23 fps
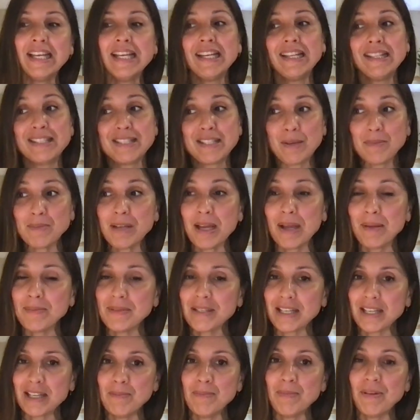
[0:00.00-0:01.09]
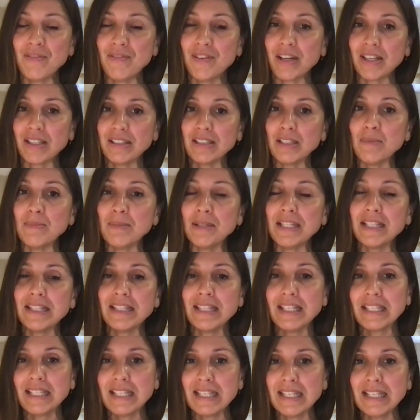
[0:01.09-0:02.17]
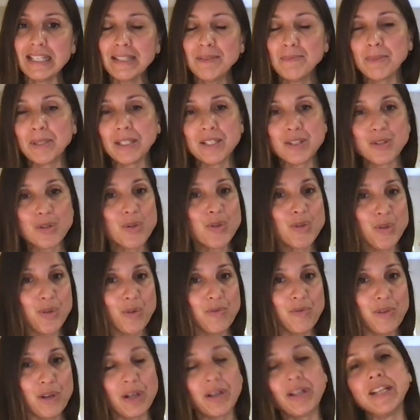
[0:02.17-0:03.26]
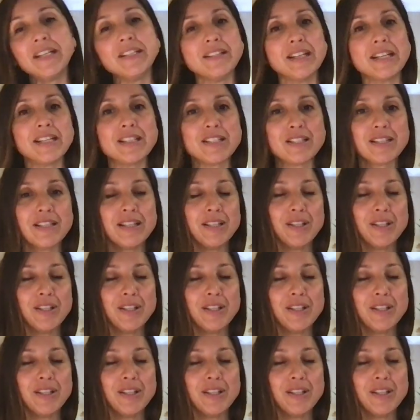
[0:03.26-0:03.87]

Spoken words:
And sometimes it can be very limited thinking, but it's also very like,